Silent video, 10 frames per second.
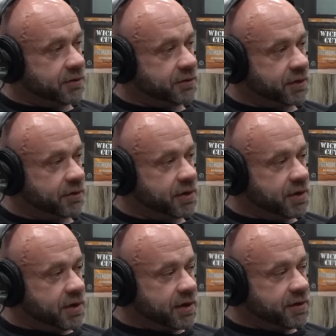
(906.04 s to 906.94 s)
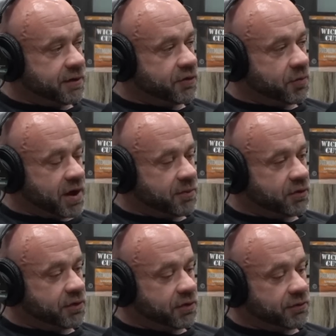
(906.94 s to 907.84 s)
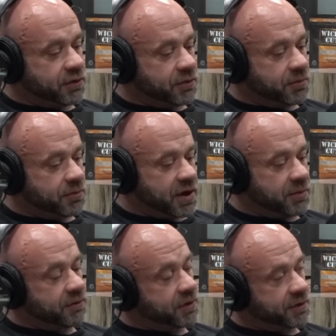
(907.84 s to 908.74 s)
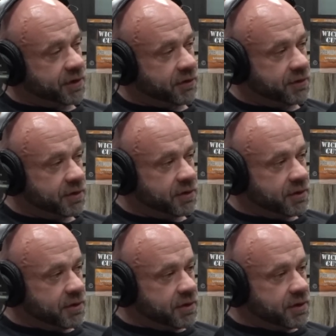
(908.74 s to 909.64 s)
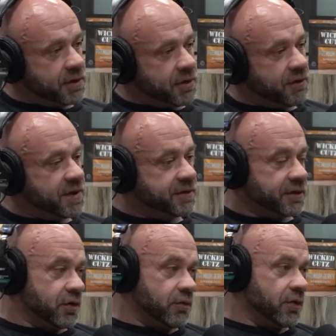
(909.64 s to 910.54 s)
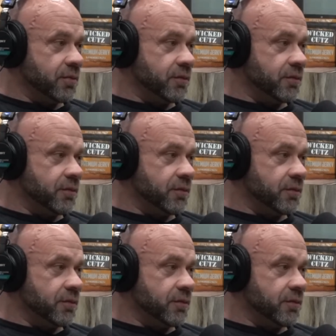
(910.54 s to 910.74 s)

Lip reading: So I think if you bodybuild, you don't do bodybuild for yourself. You know, everybody's got their own